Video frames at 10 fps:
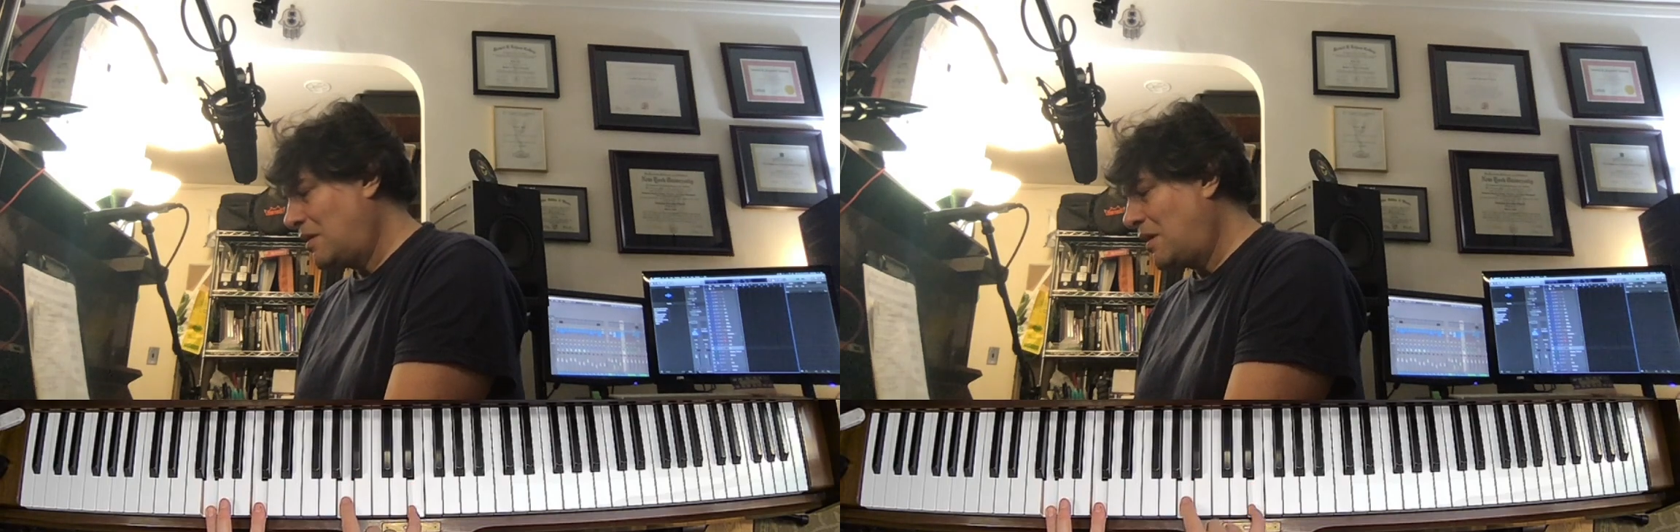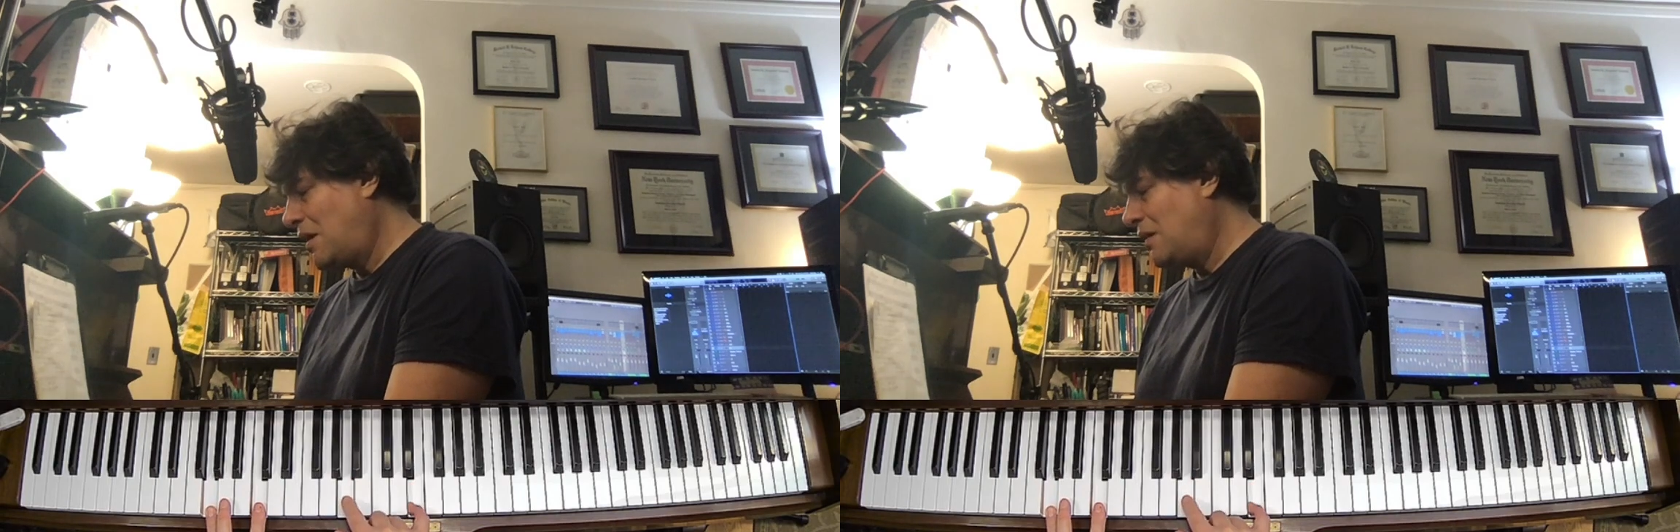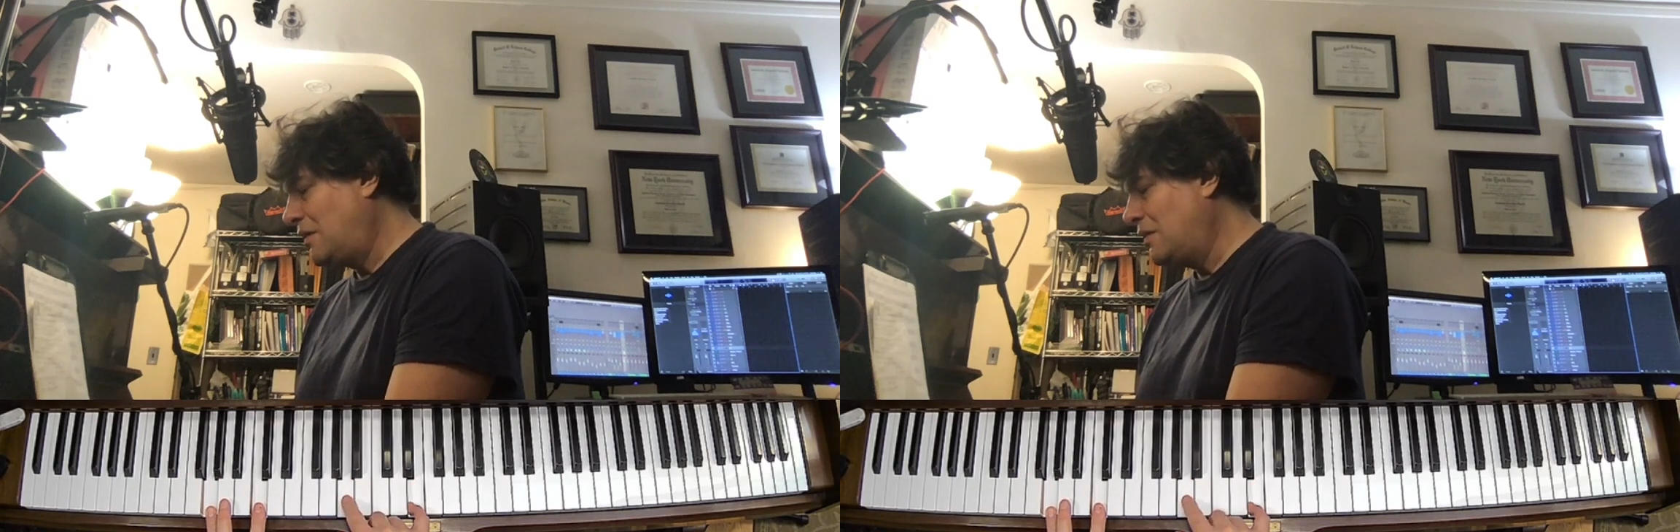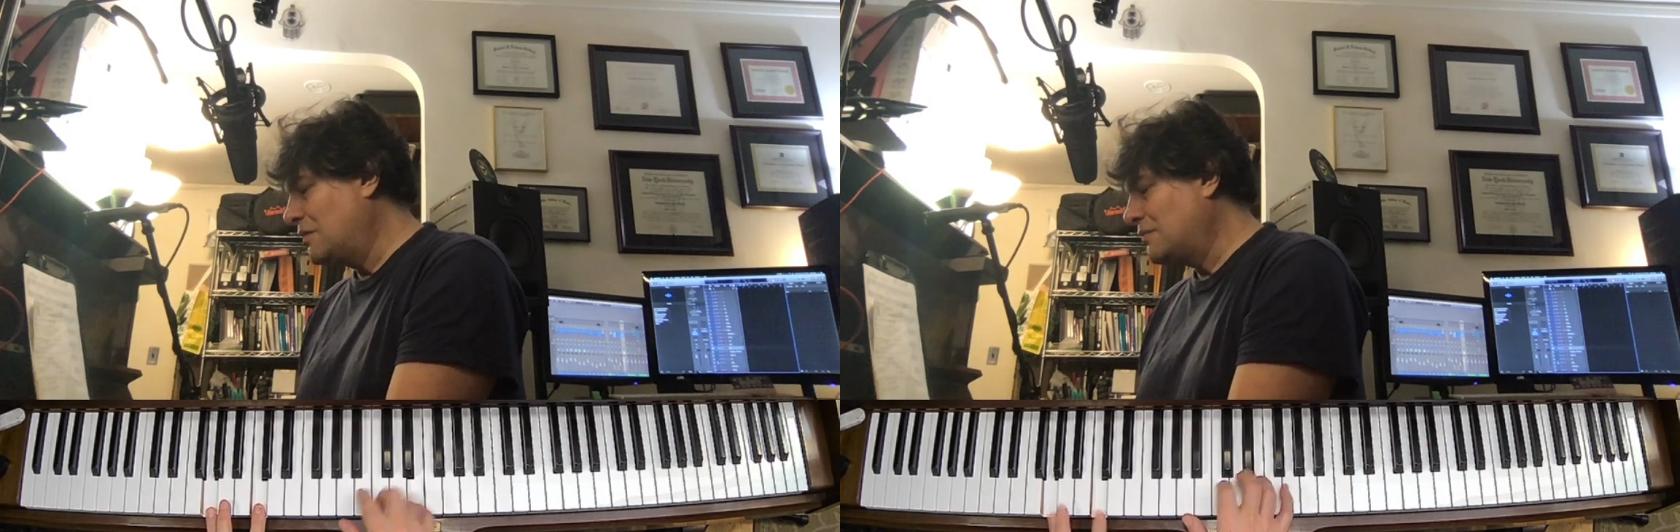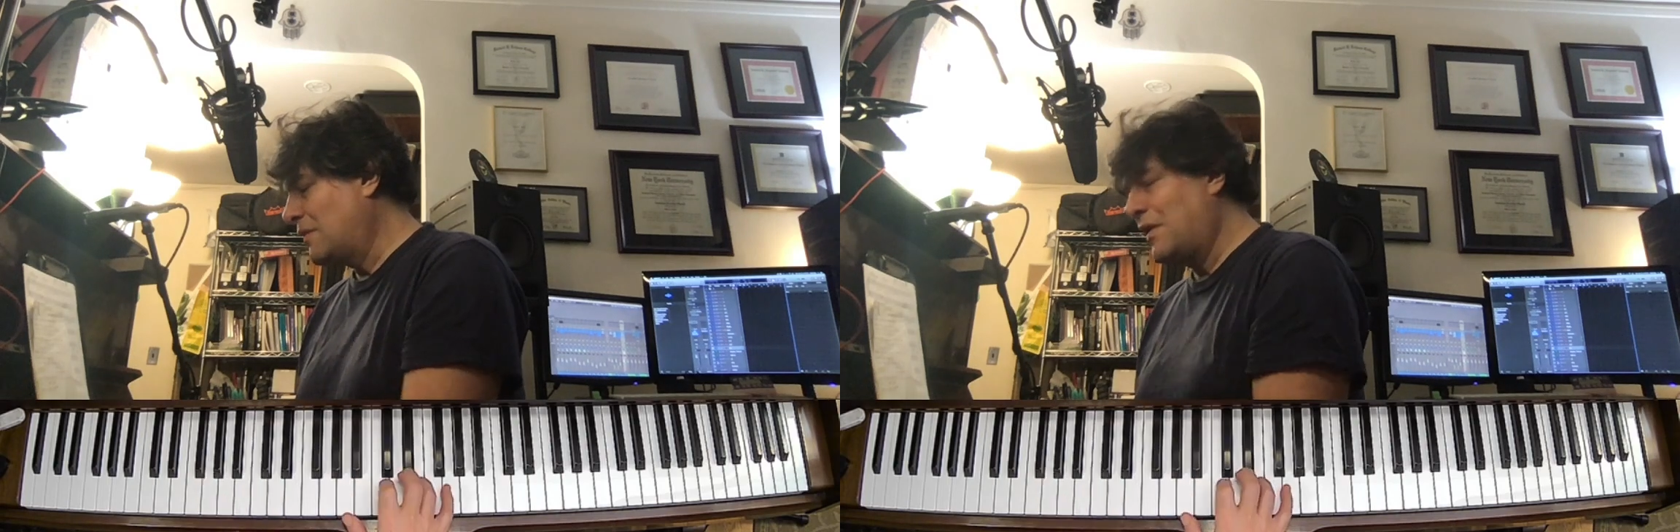And
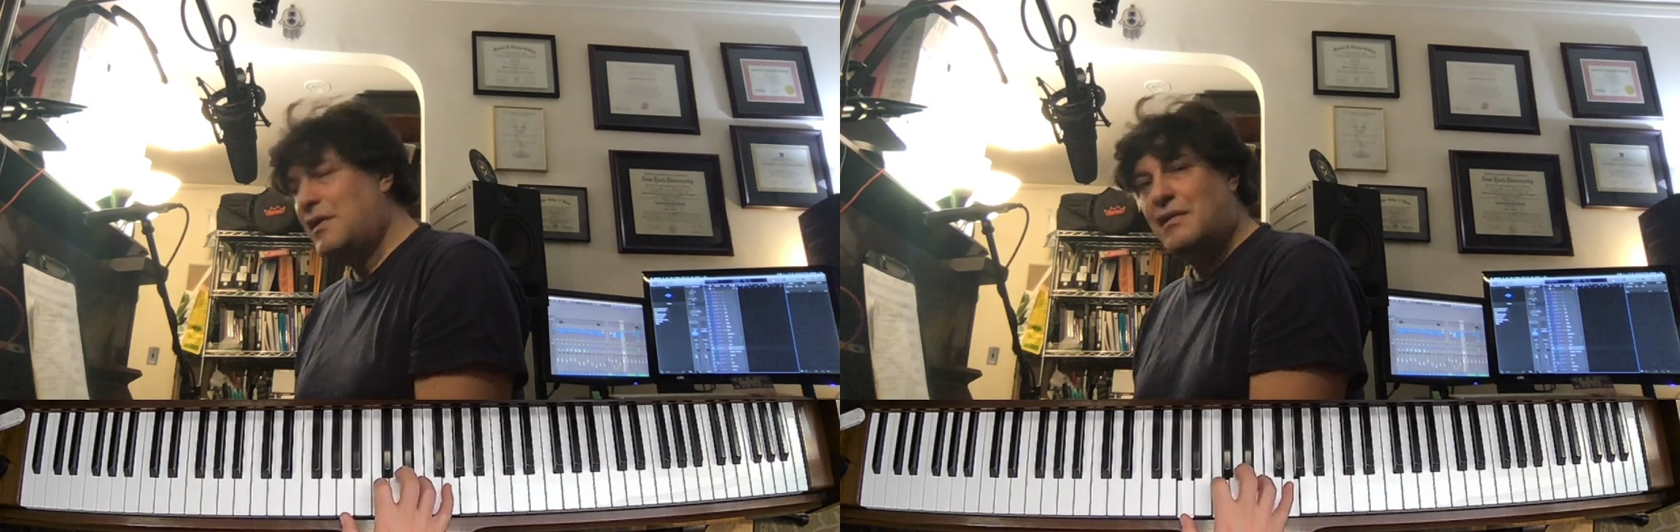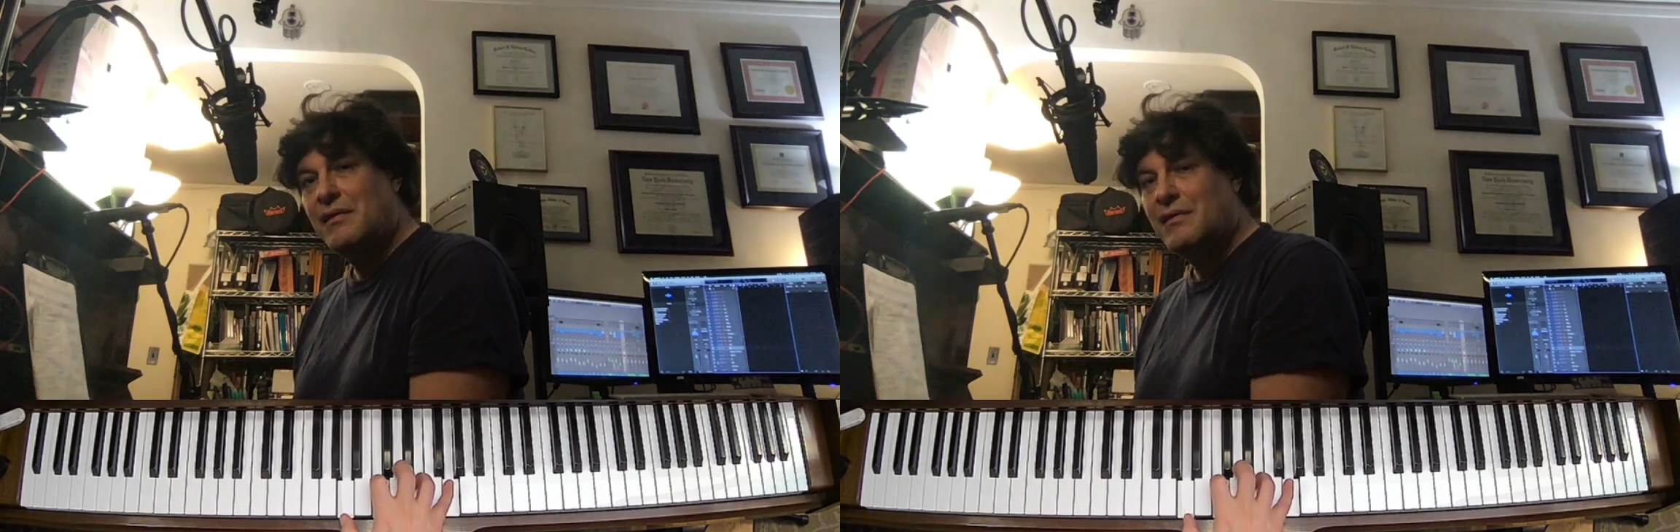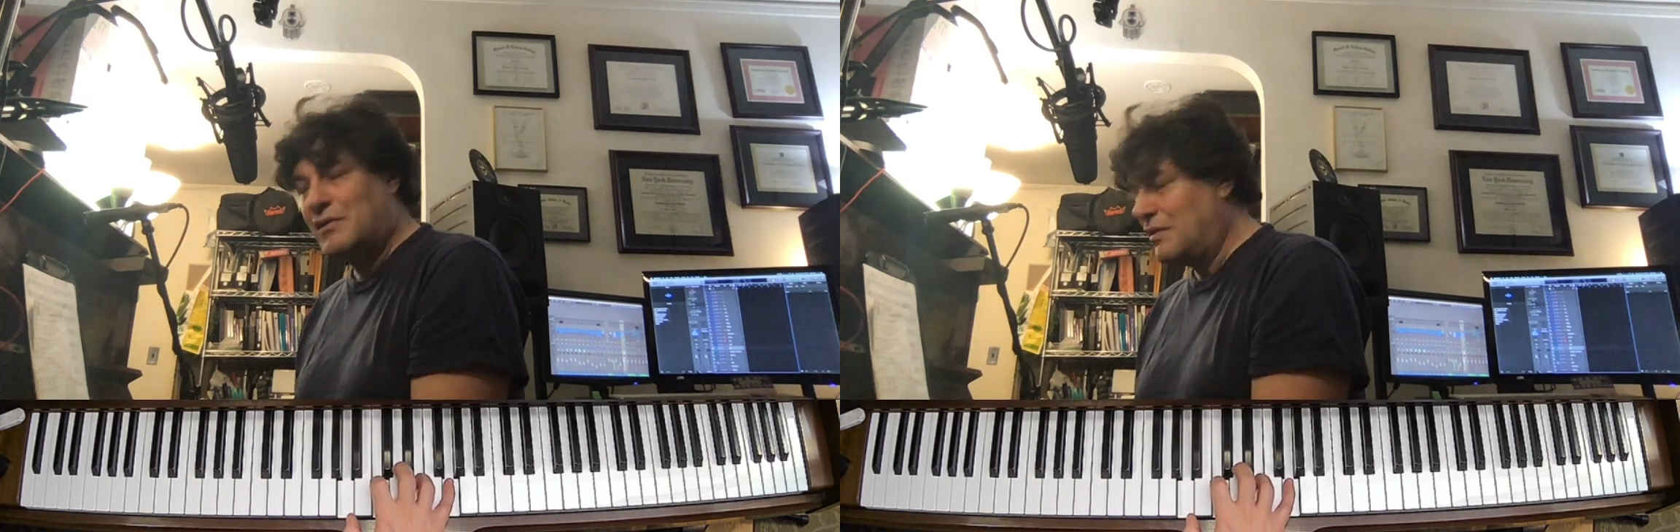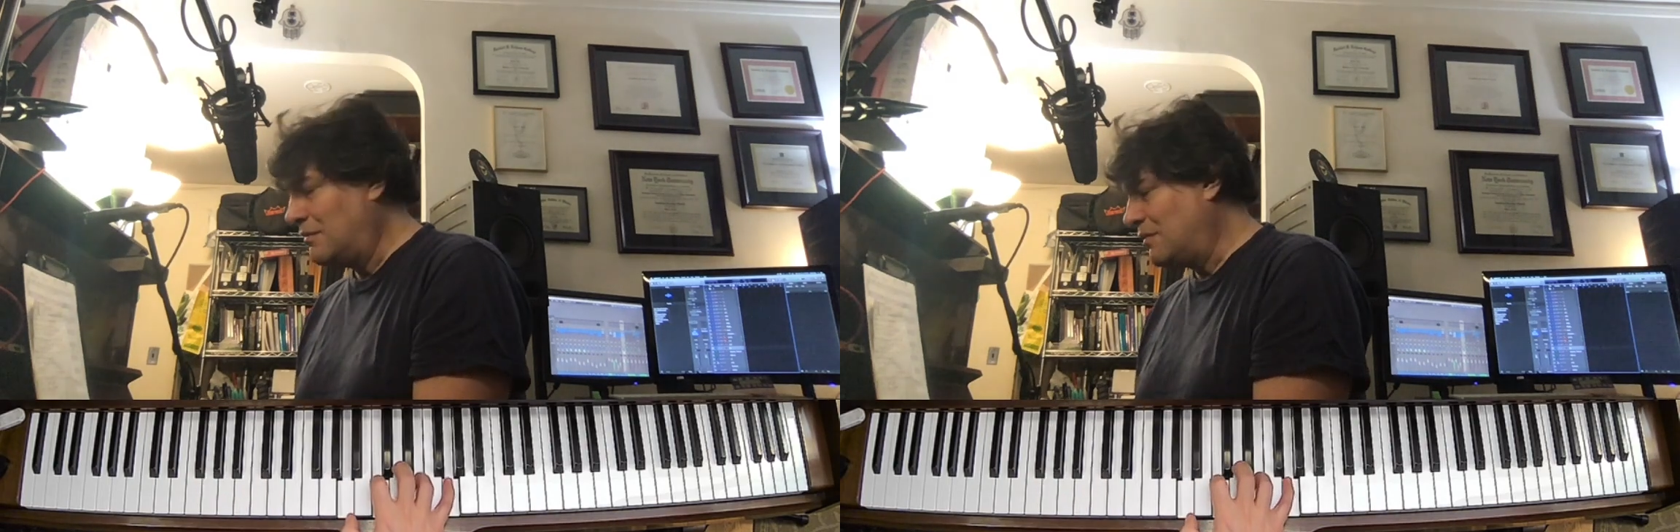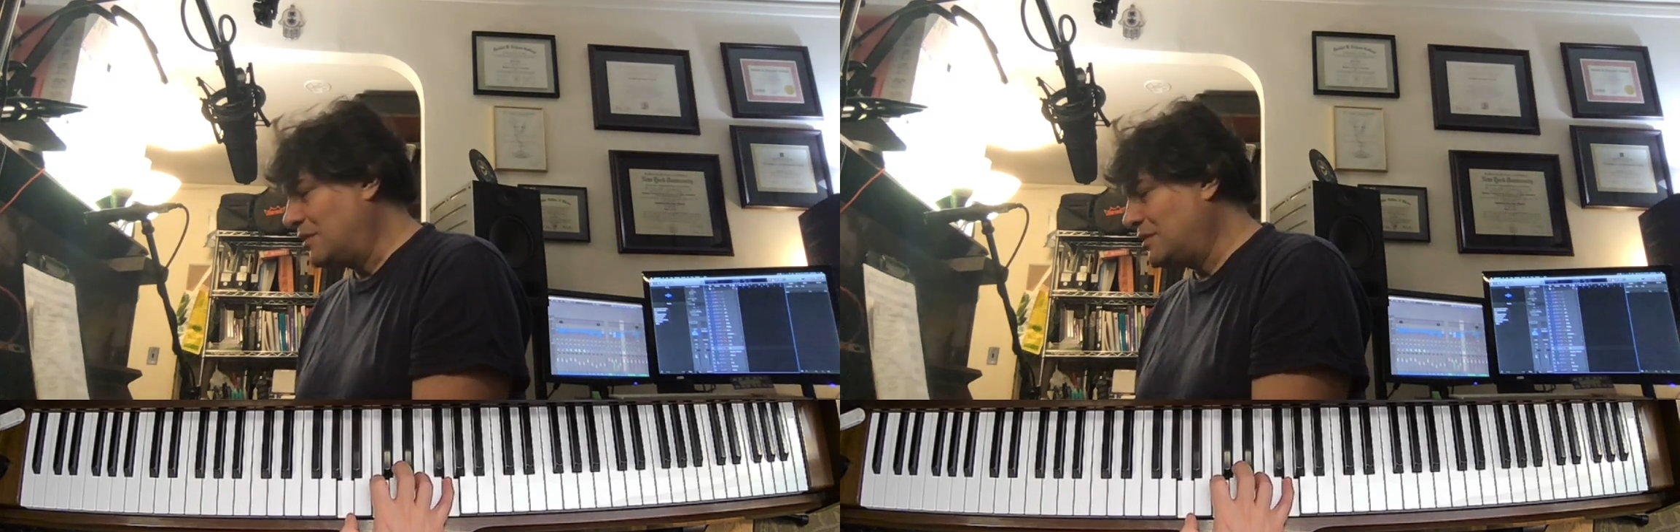here's my third
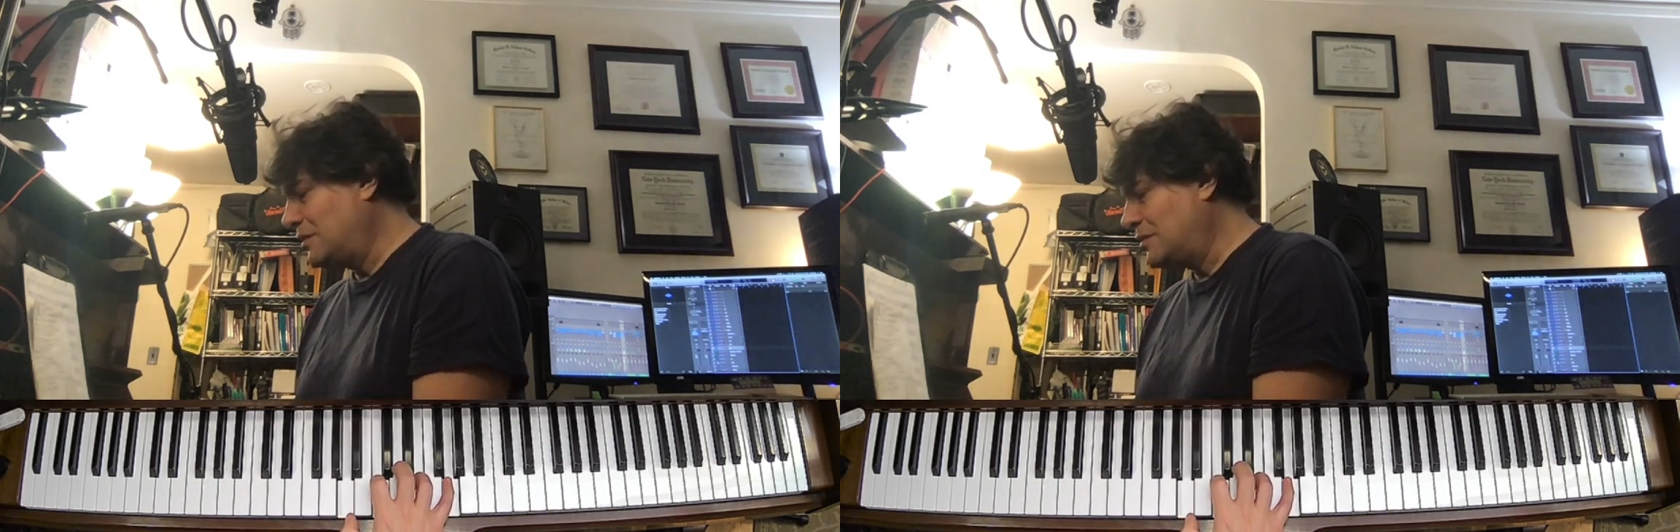inversion,